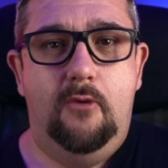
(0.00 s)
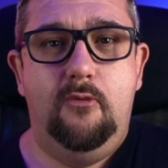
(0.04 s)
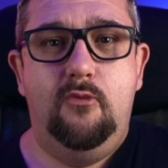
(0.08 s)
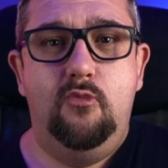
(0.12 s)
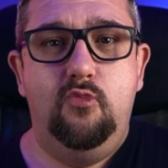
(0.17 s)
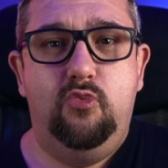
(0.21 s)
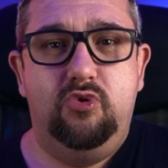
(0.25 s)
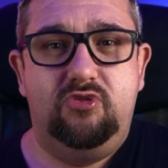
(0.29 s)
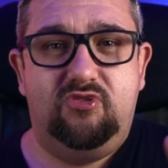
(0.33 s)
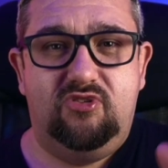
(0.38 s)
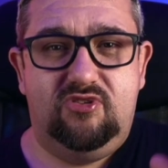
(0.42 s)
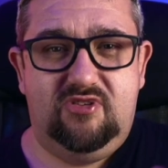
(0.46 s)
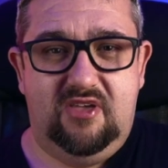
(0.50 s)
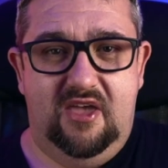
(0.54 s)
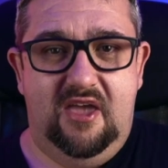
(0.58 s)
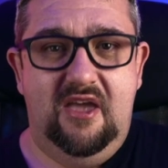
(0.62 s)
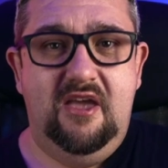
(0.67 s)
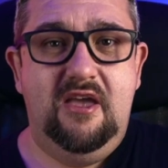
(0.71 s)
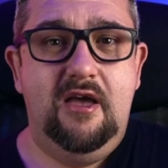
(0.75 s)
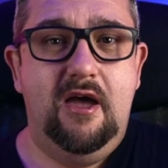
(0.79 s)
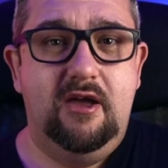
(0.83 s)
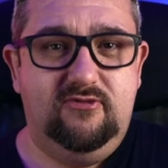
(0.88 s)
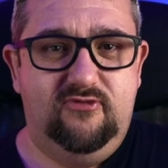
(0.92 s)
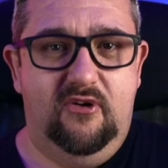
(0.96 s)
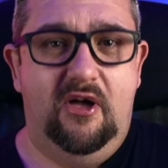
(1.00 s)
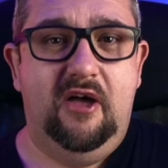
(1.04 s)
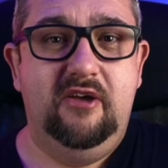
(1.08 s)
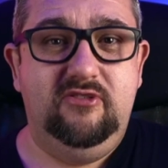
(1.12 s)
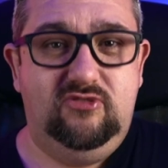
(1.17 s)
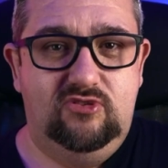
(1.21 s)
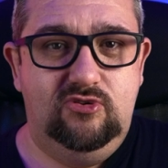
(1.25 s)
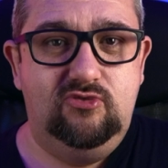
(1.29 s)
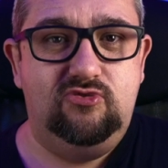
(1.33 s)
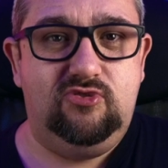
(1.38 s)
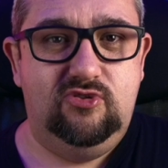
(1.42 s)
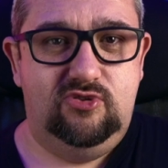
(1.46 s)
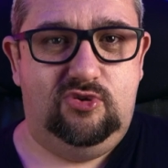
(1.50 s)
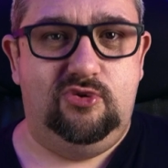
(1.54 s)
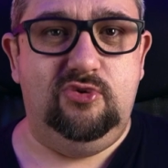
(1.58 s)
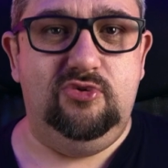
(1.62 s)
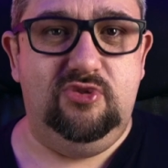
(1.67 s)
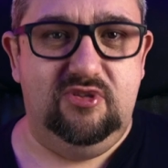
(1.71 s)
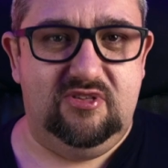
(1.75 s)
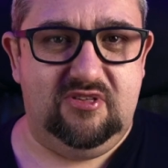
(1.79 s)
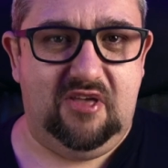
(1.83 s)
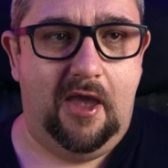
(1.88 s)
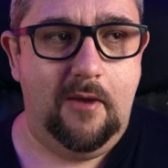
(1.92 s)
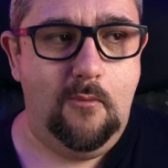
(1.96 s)
would advise you to do the
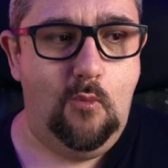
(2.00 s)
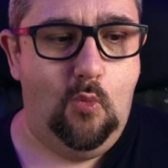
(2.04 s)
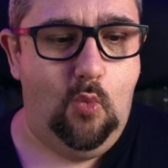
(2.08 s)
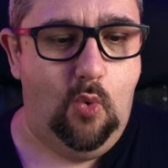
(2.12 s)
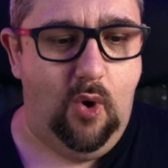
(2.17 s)
same.